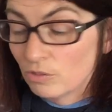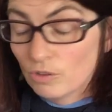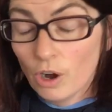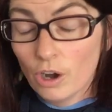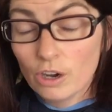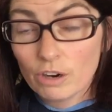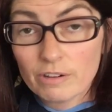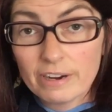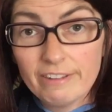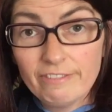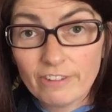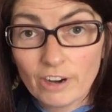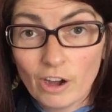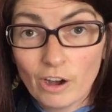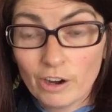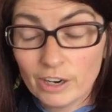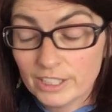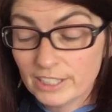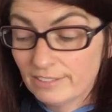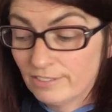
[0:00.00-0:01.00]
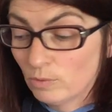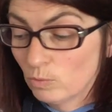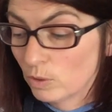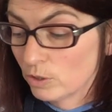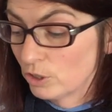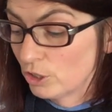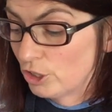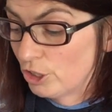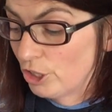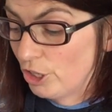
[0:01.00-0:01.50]
the rockery flowers if it
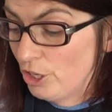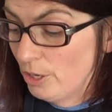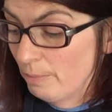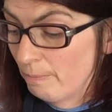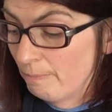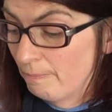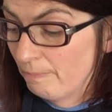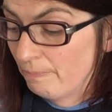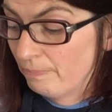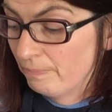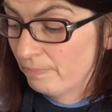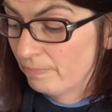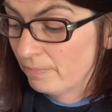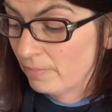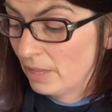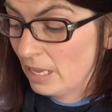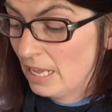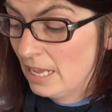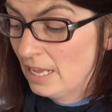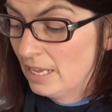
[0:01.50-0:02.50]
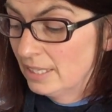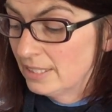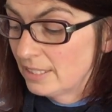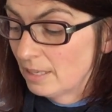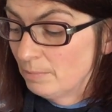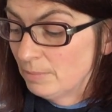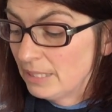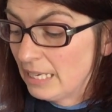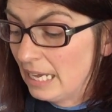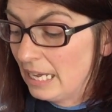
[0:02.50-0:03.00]
wanted to.
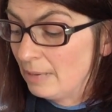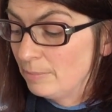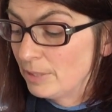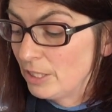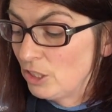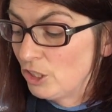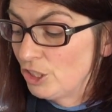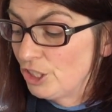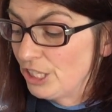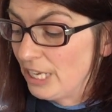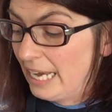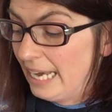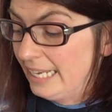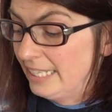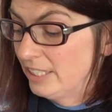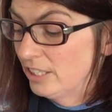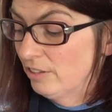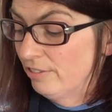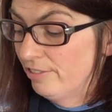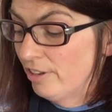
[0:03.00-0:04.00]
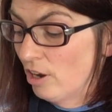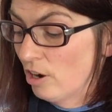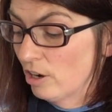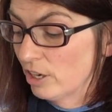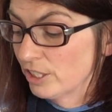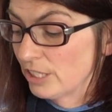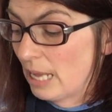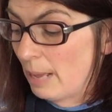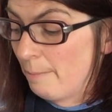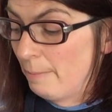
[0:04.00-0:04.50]
Sometimes it used to eat the
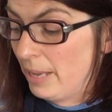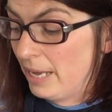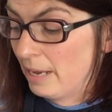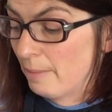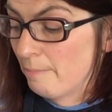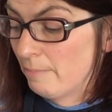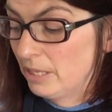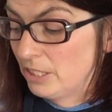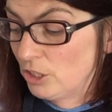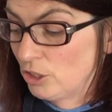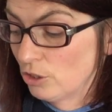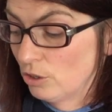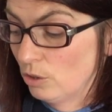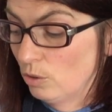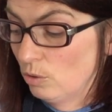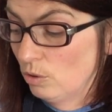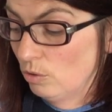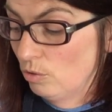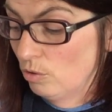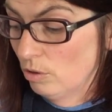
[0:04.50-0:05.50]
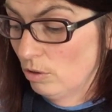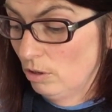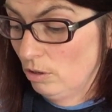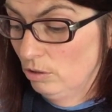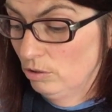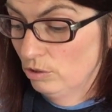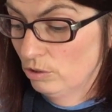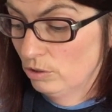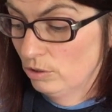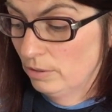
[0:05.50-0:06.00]
flowers and make Mr. Coco
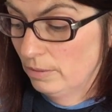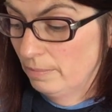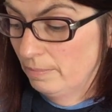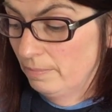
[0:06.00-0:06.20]
cross.